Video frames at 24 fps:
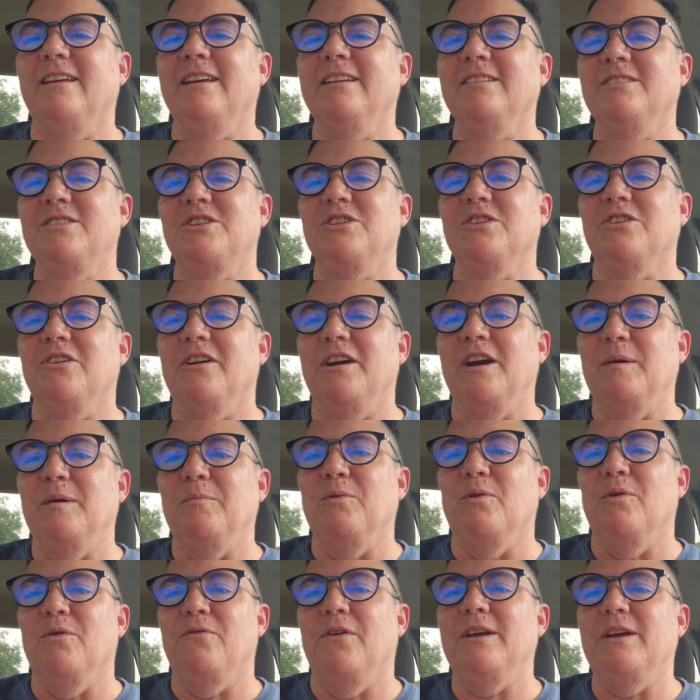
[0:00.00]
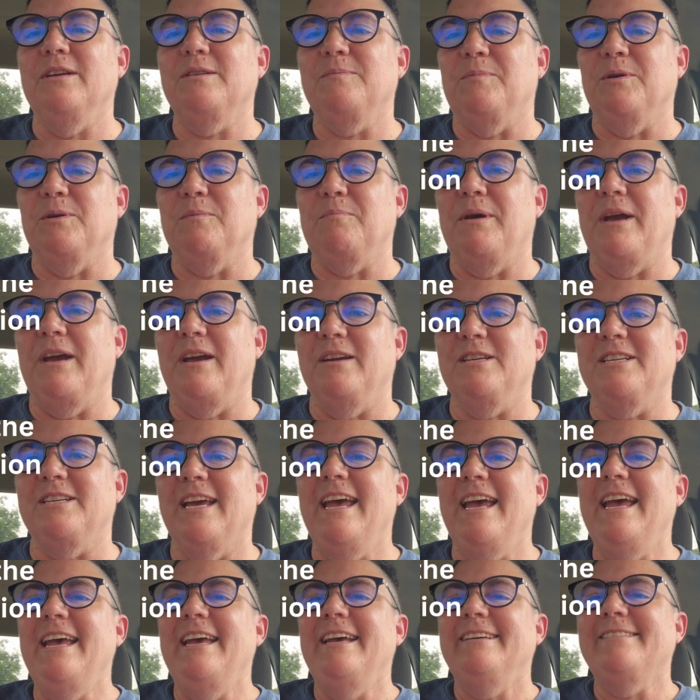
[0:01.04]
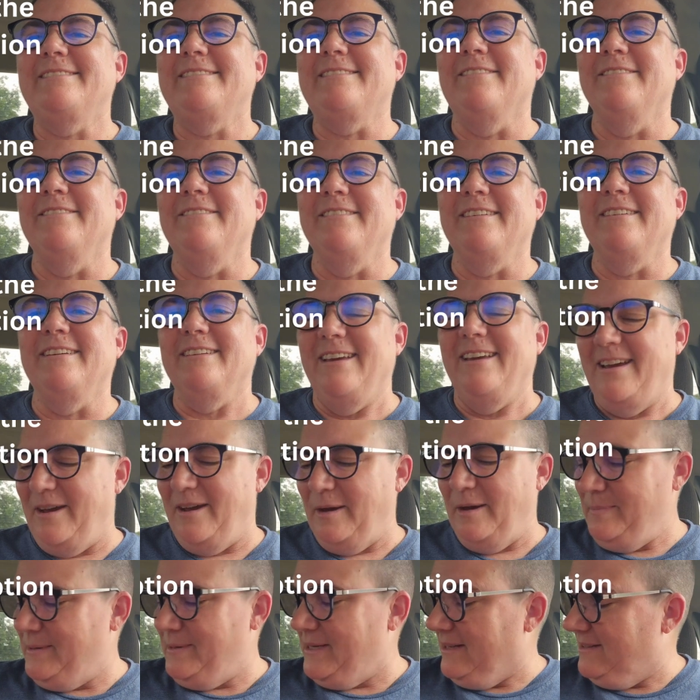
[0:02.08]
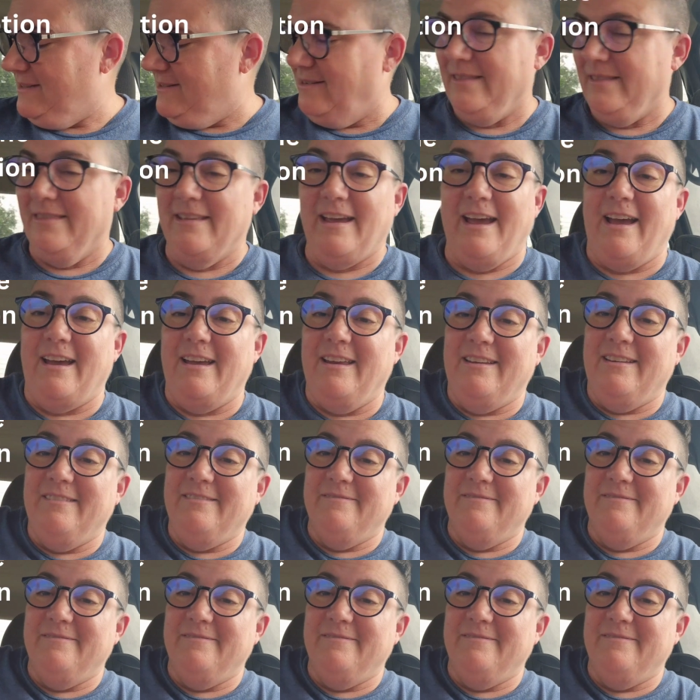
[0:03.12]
Instagram or Facebook page so you can get updates on that.